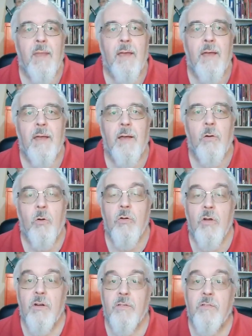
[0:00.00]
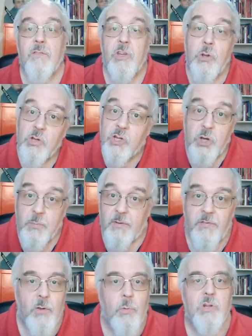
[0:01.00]
uh, or on YouTube
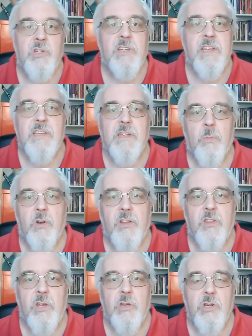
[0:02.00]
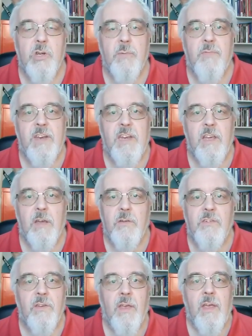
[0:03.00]
if you're watching this on one of the YouTube
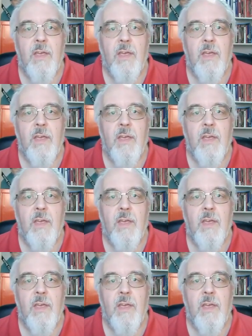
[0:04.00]
videos.